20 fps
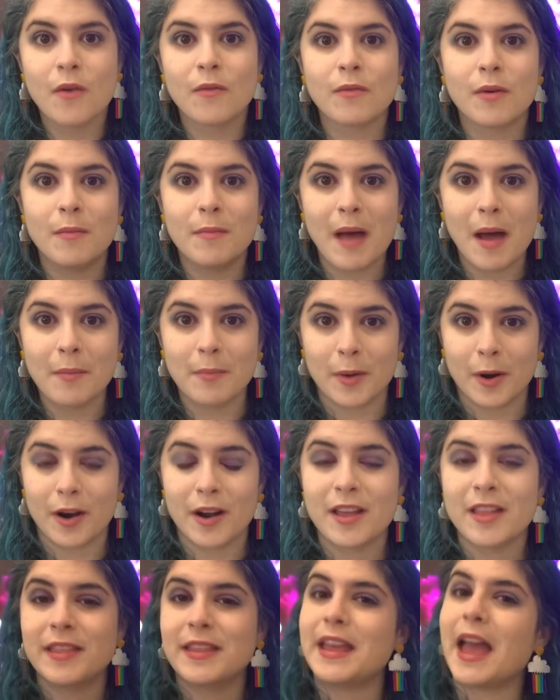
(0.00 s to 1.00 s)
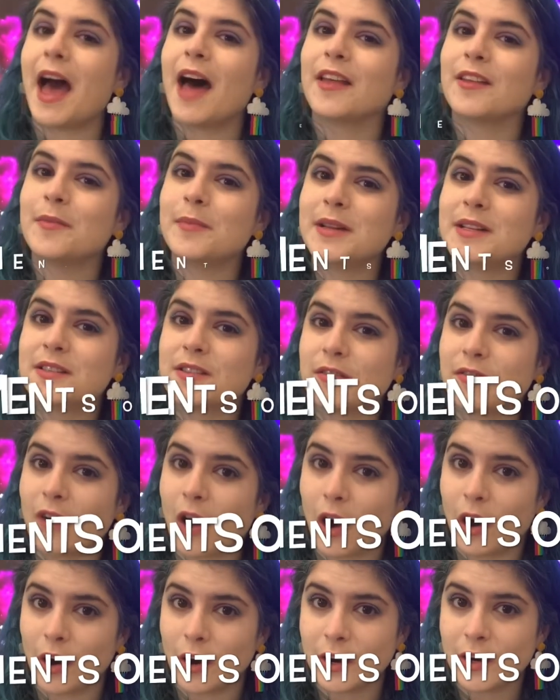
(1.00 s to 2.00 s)
Remember, the elements of
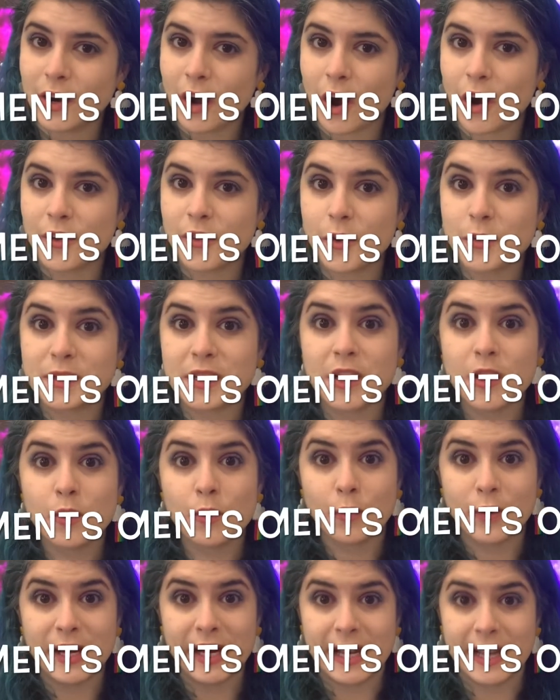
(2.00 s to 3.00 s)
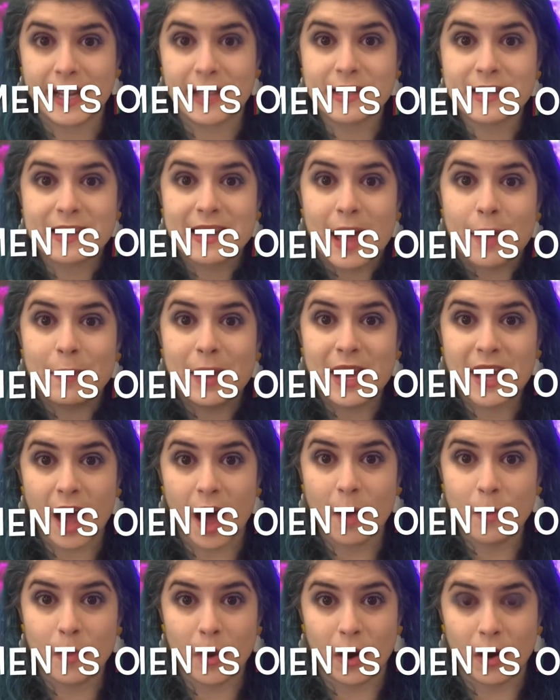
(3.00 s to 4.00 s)
art are those ingredients that make
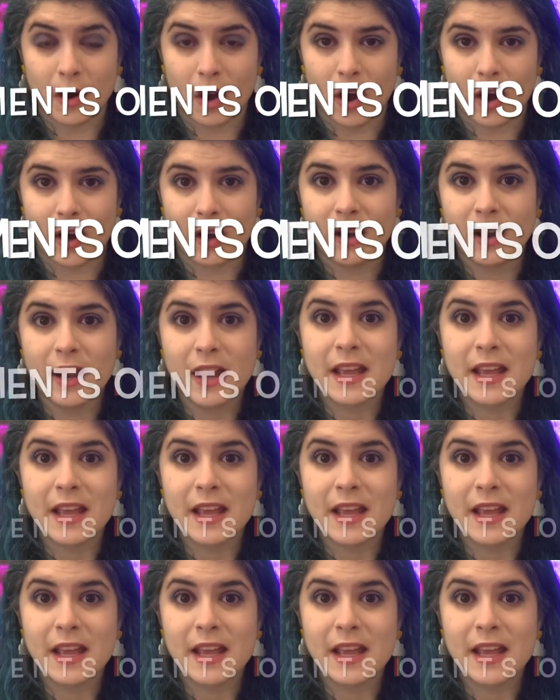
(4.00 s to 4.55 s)
up our art.